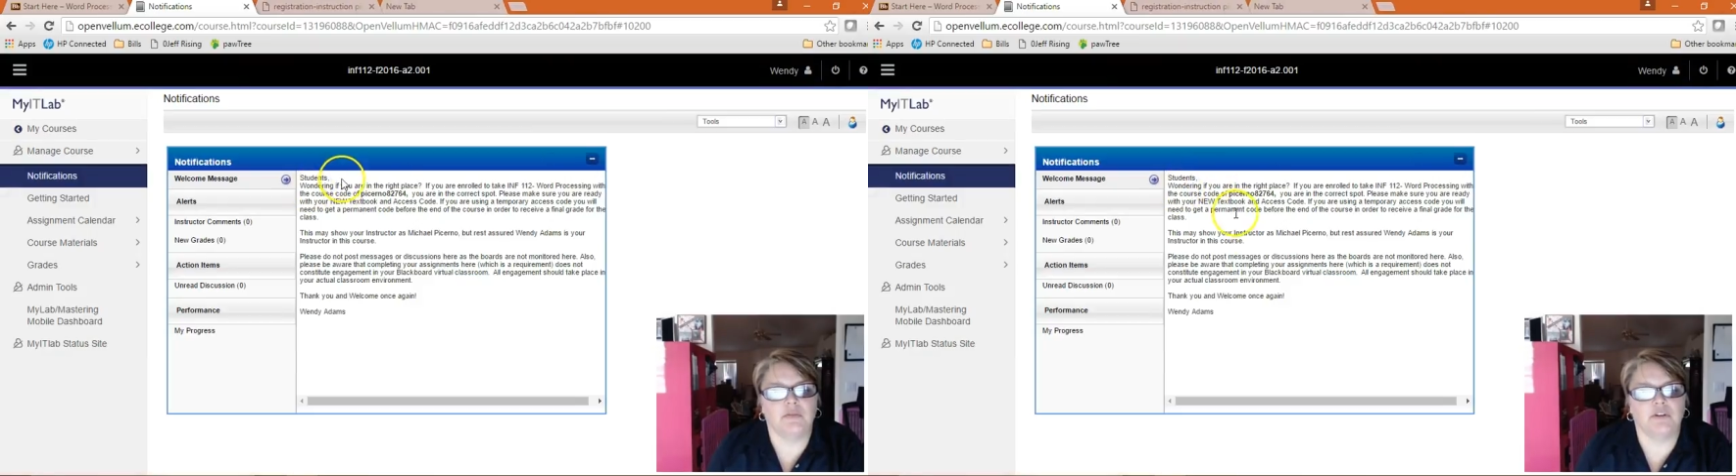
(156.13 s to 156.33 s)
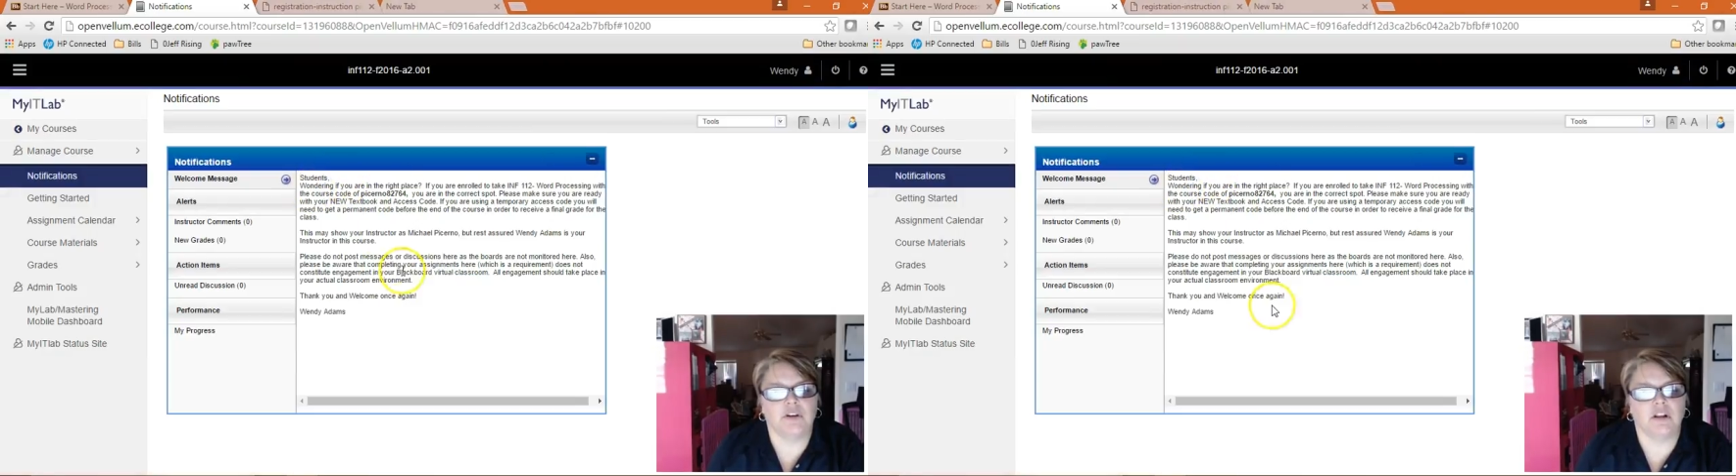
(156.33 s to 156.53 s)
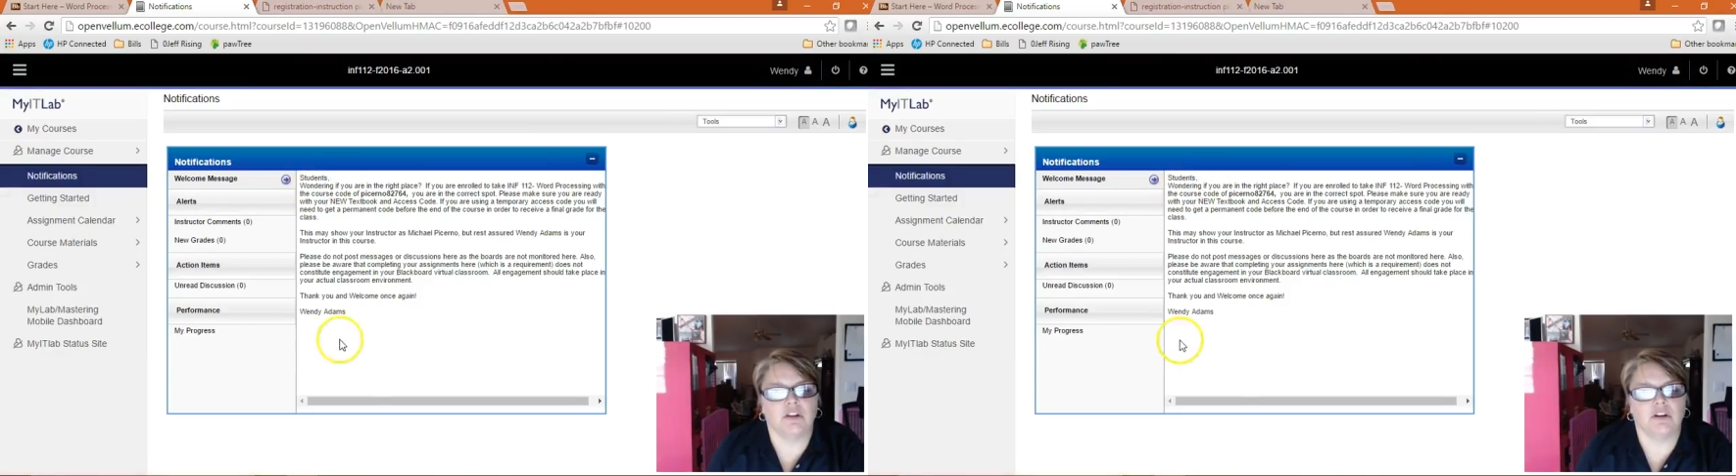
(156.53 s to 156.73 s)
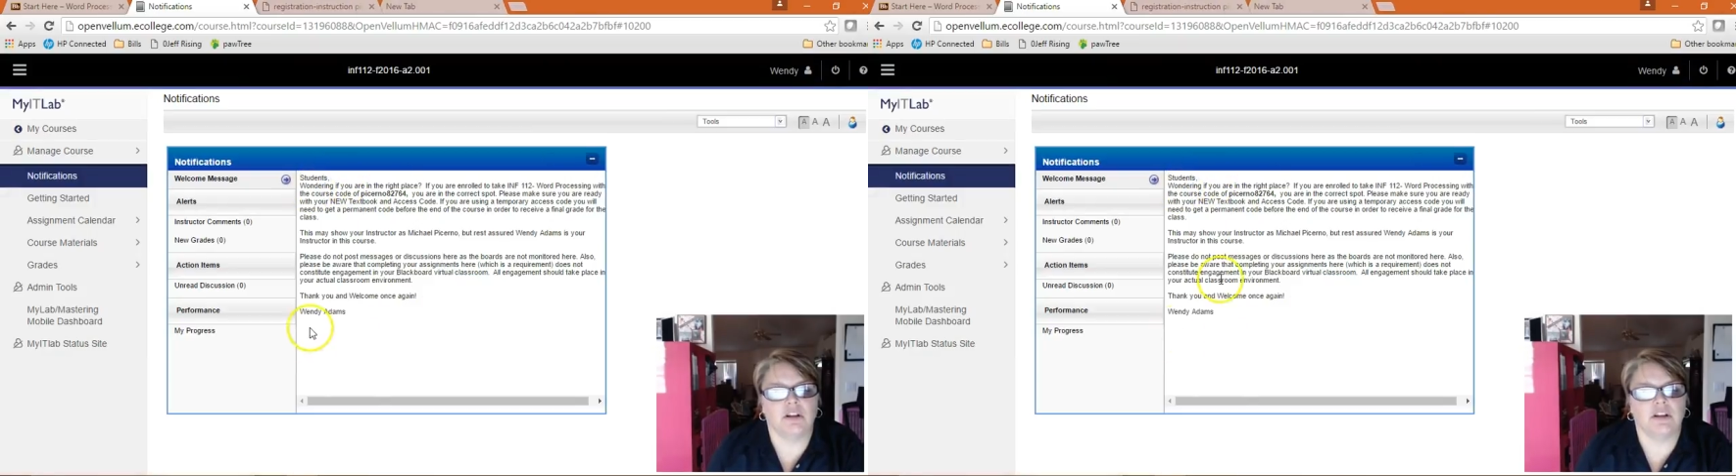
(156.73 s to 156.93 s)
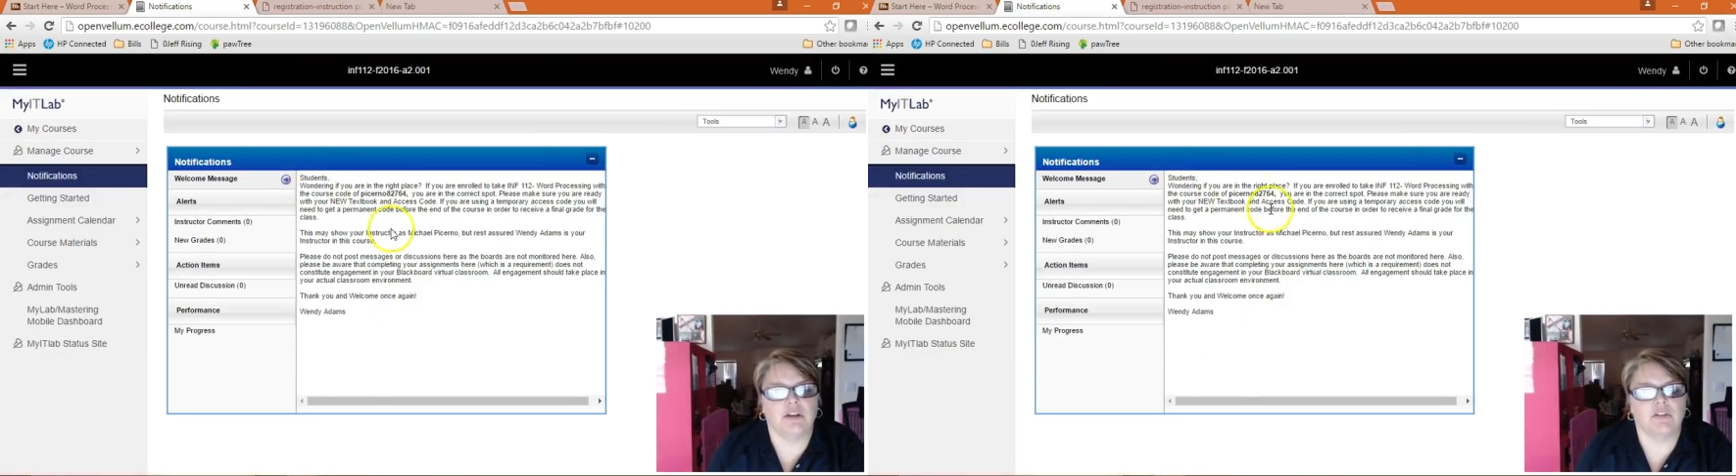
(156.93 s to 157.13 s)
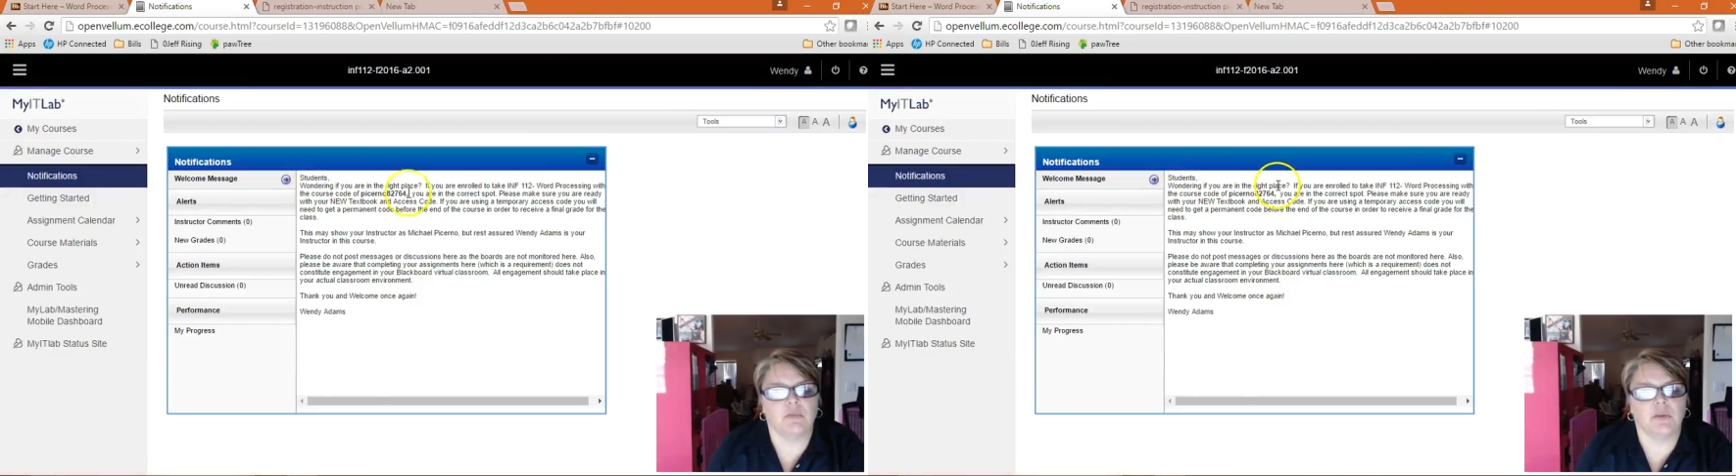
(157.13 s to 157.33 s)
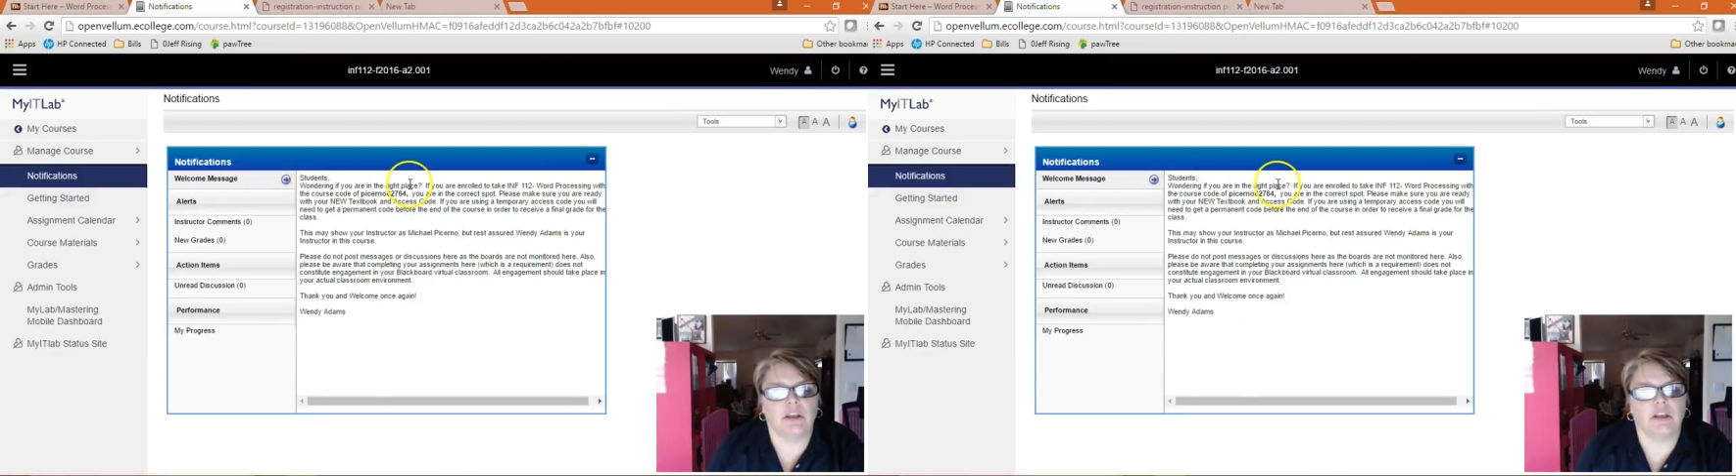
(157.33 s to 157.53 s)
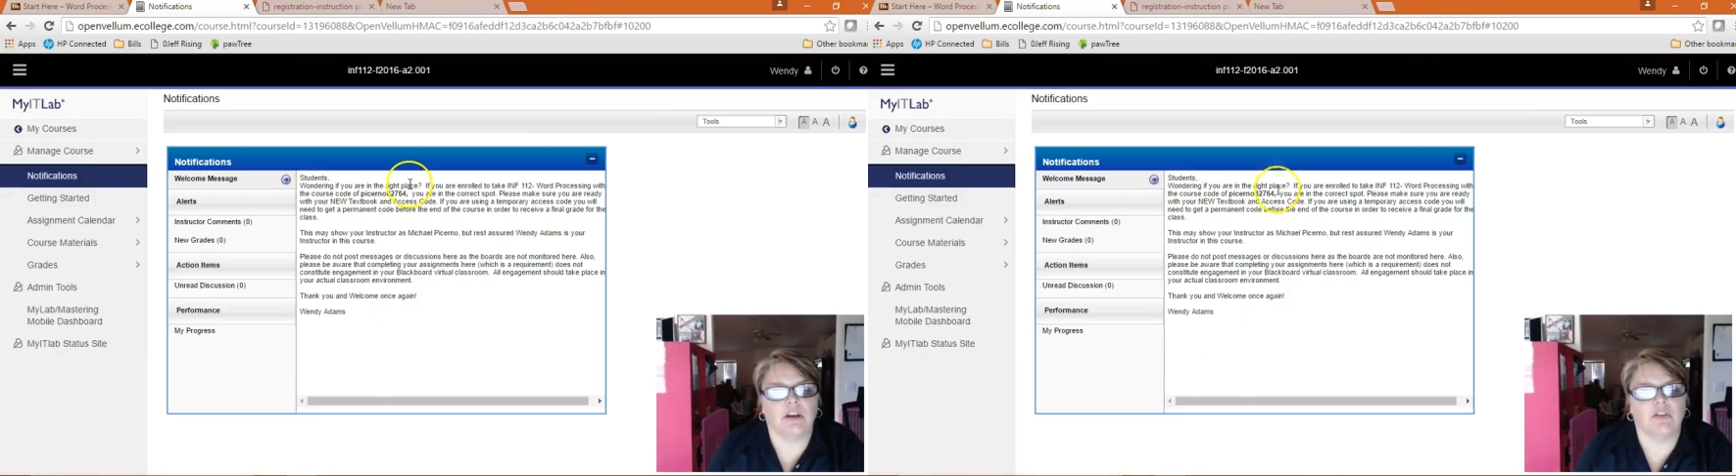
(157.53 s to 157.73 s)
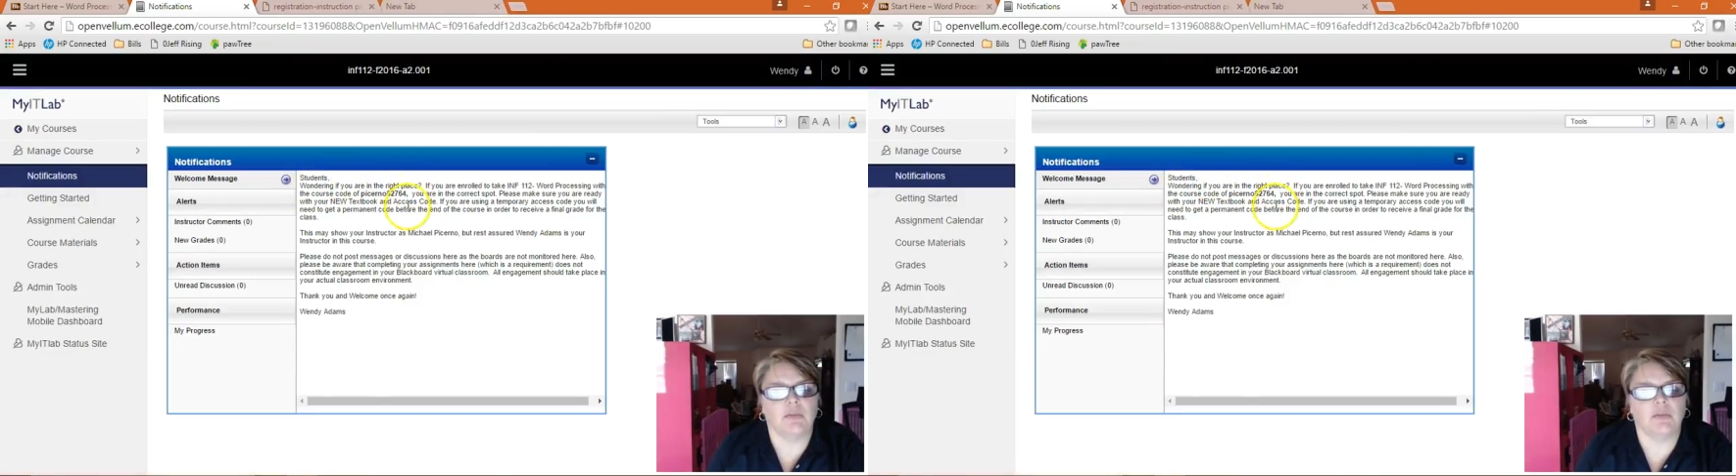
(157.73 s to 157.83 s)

put a little announcement here.